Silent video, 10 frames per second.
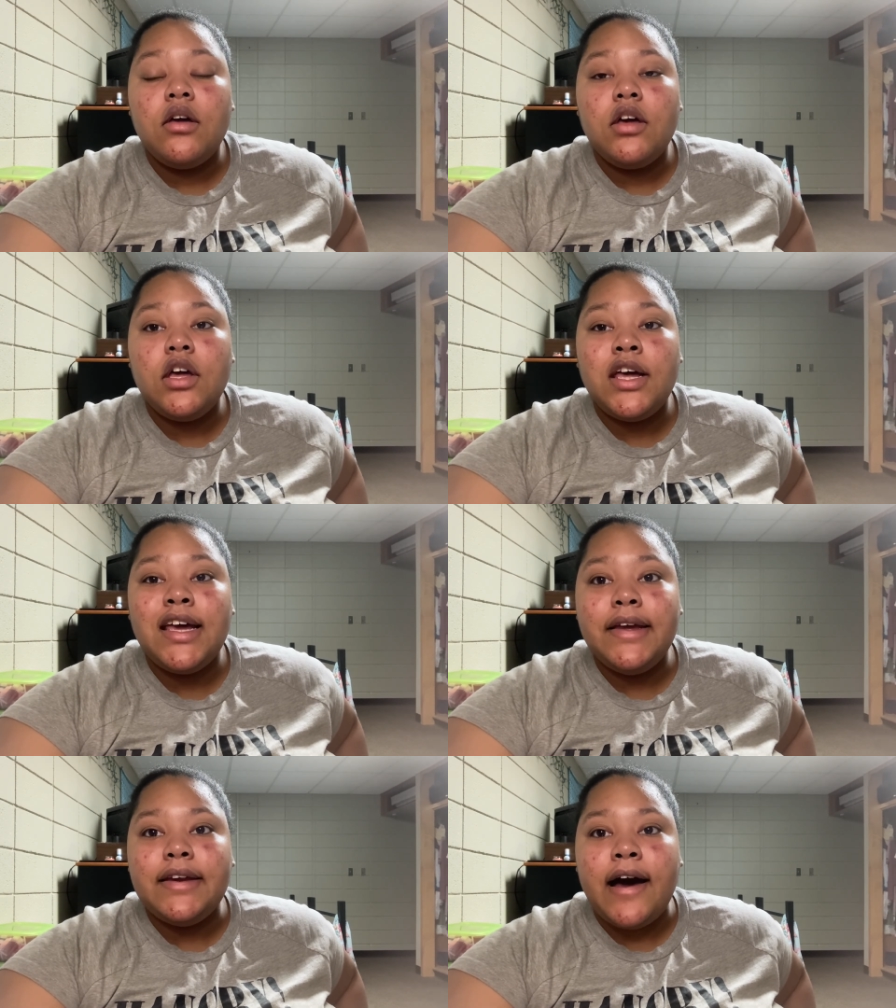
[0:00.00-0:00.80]

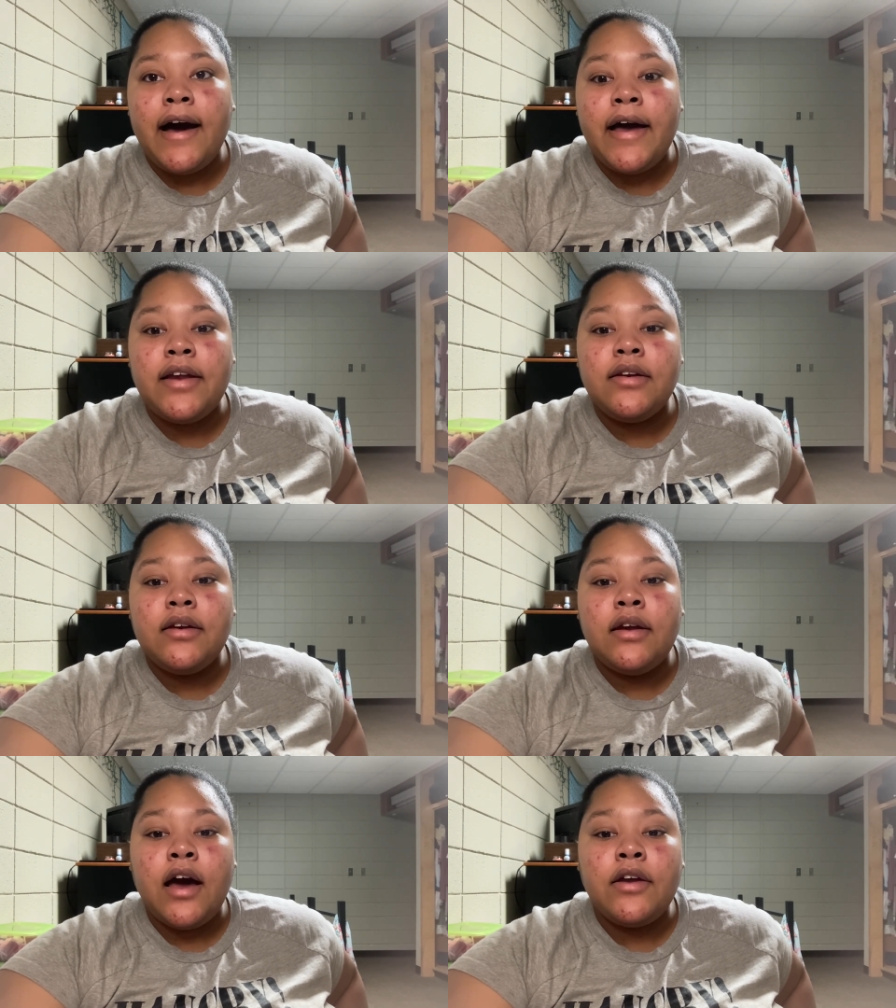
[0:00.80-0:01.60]
he died
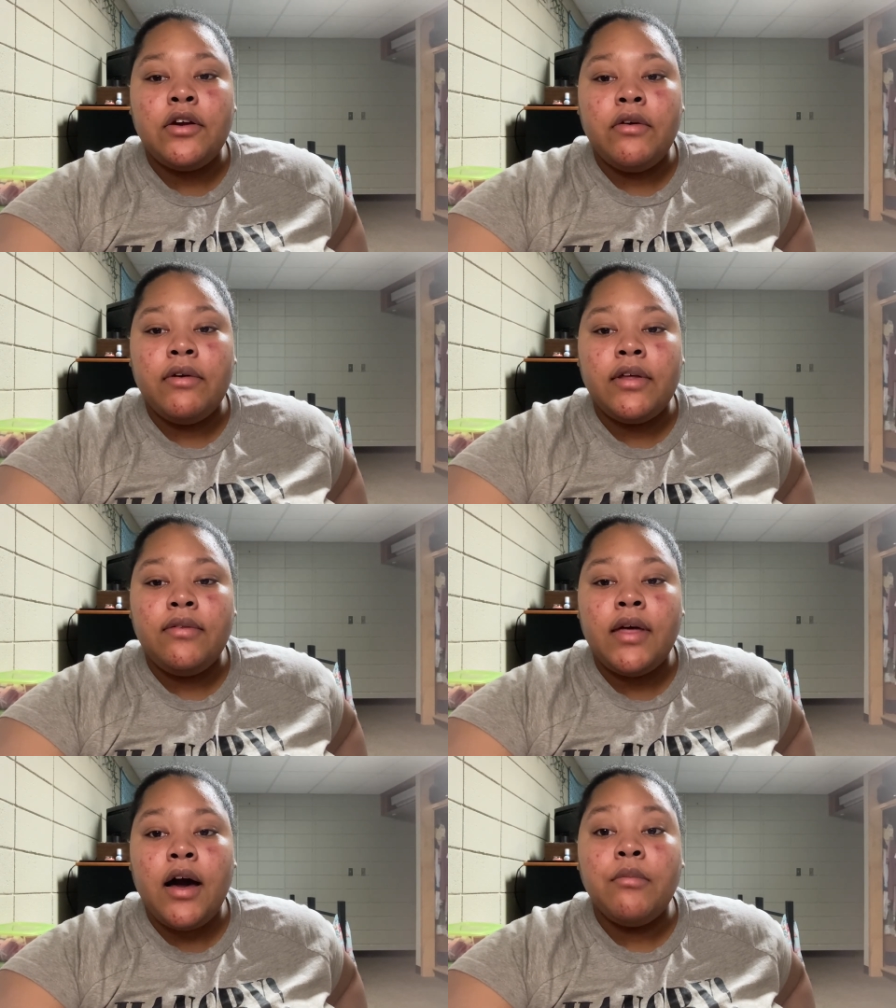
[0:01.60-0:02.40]
not
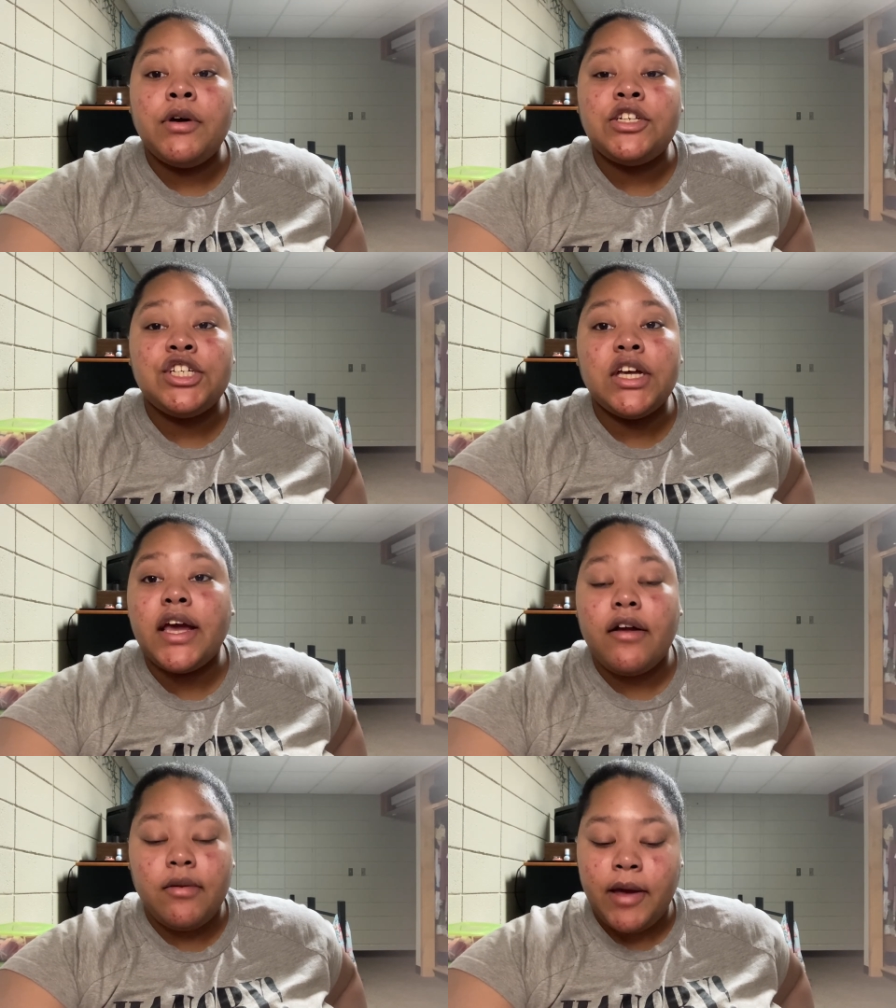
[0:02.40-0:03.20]
knowing how much she
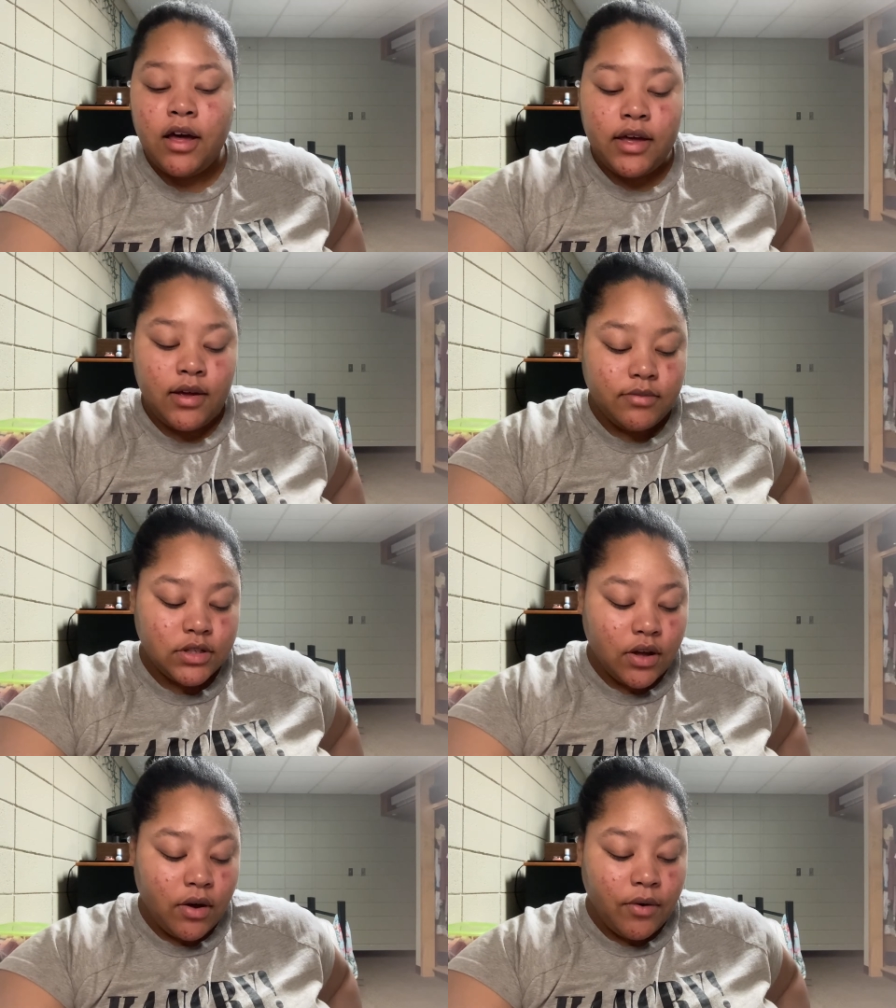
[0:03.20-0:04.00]
cared about him.
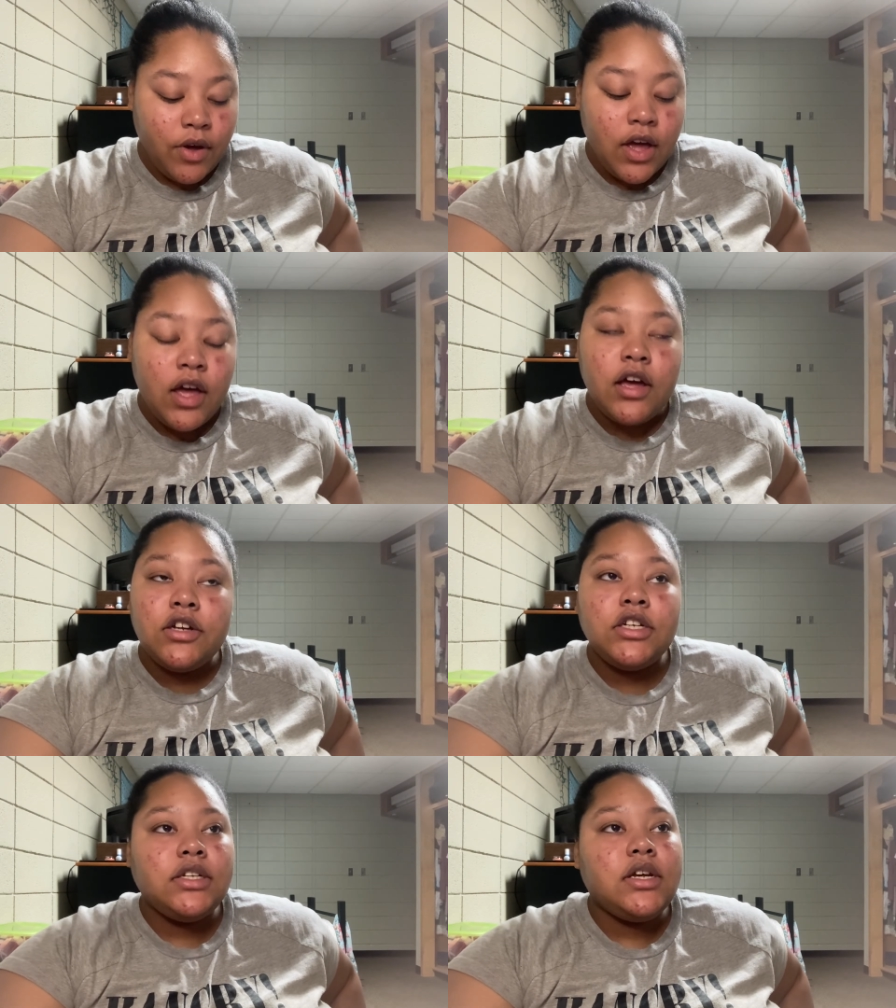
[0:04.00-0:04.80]
So
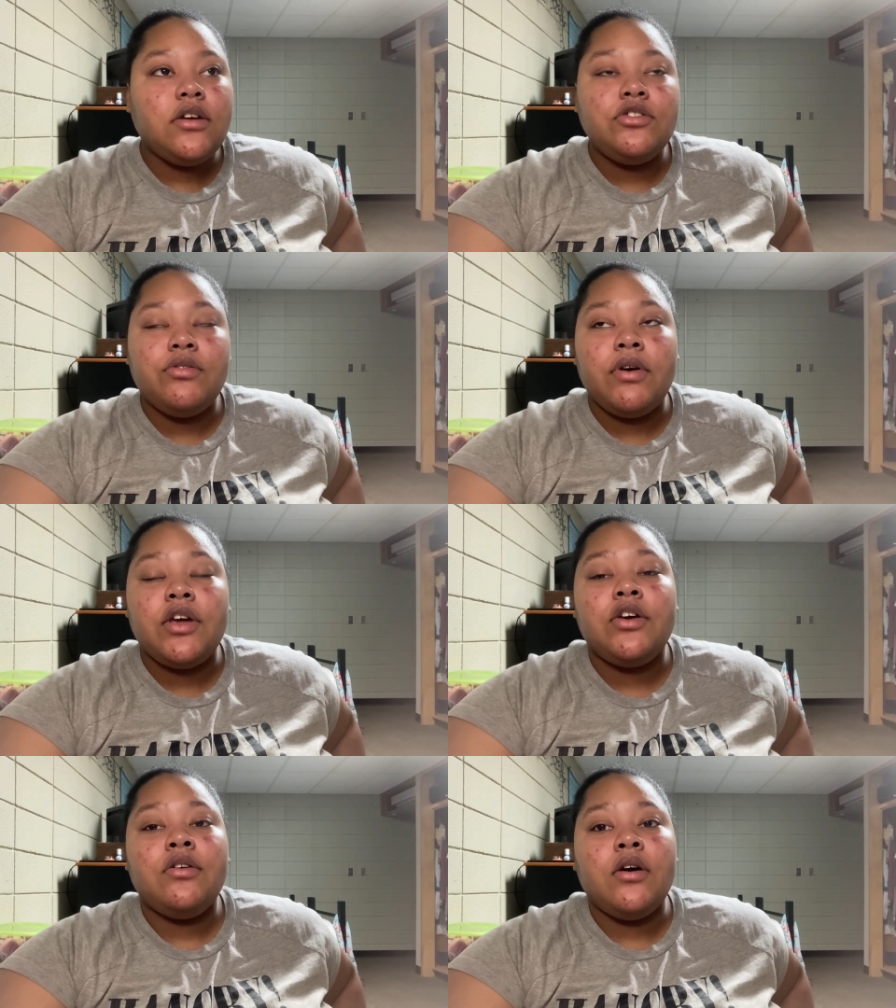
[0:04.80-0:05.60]
she tell Joy,
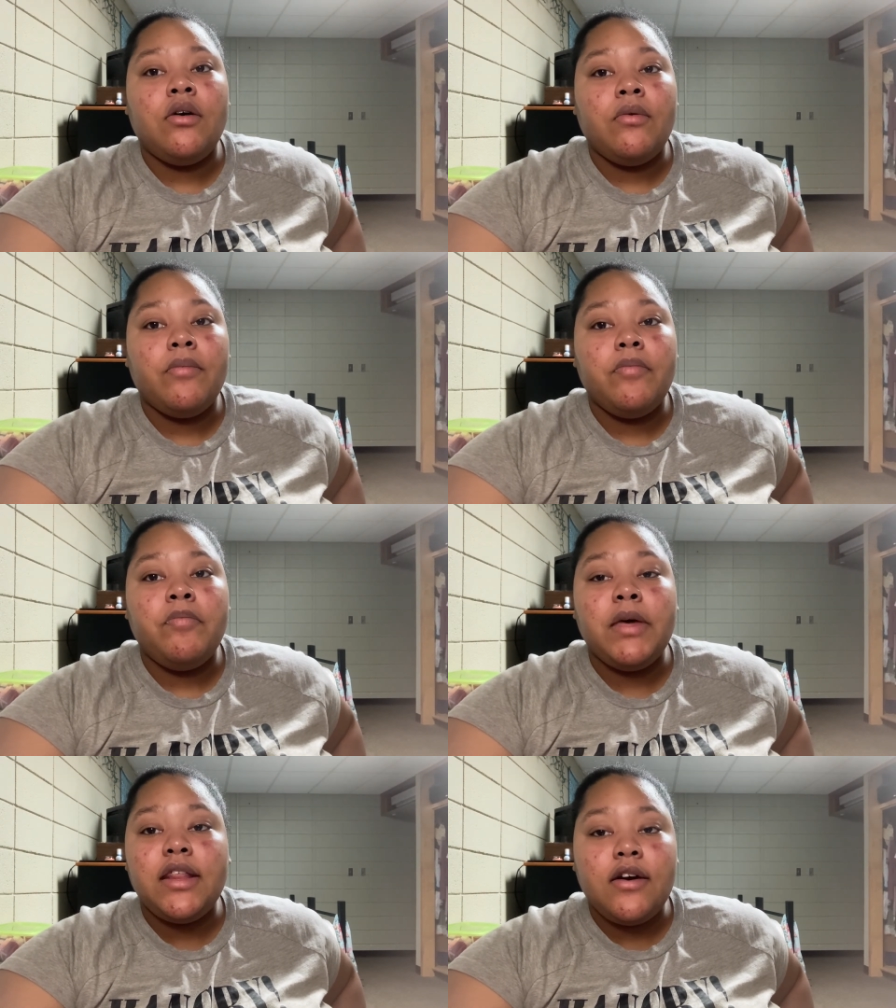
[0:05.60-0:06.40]
you know,
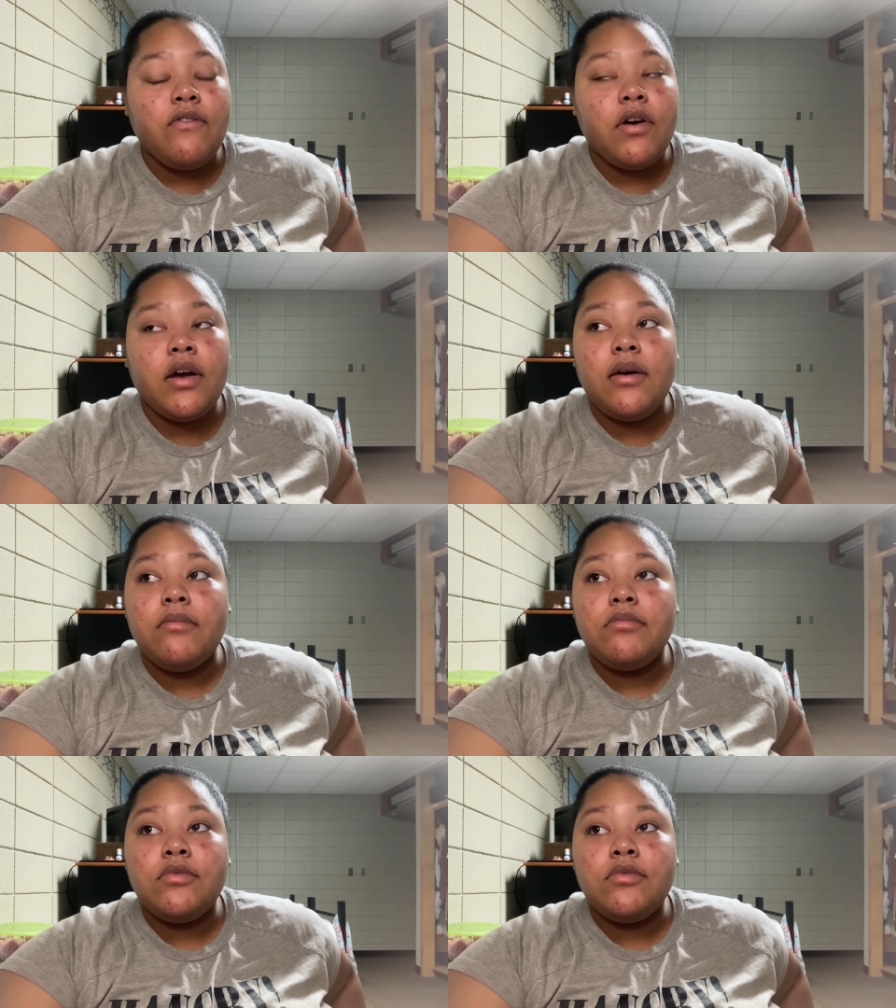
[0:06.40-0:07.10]
be there for him.